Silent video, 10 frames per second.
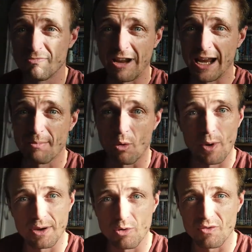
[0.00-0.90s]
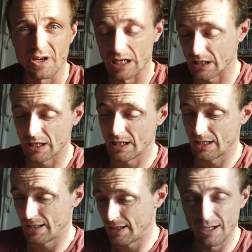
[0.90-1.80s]
think about where you put things.
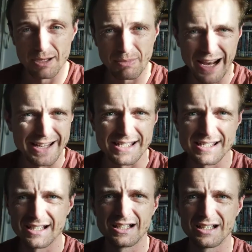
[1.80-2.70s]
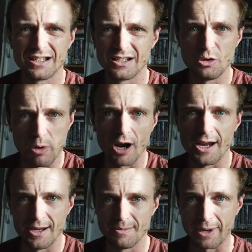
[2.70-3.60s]
And place. You put
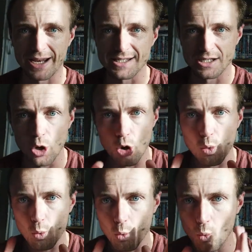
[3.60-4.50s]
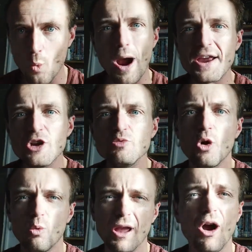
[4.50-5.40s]
it in places where you
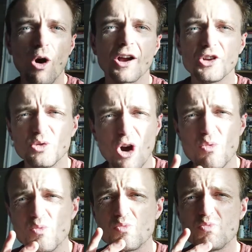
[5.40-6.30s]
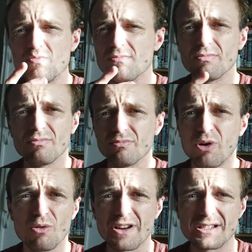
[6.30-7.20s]
know they are. You don't
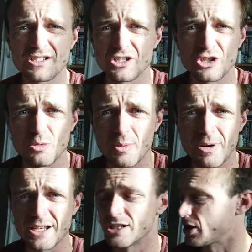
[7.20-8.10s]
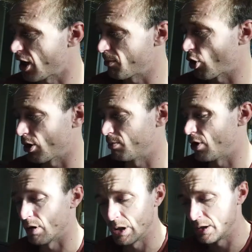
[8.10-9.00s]
put things in stupid places. Like, I'm not going to
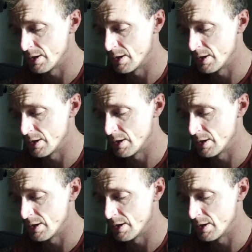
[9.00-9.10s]
put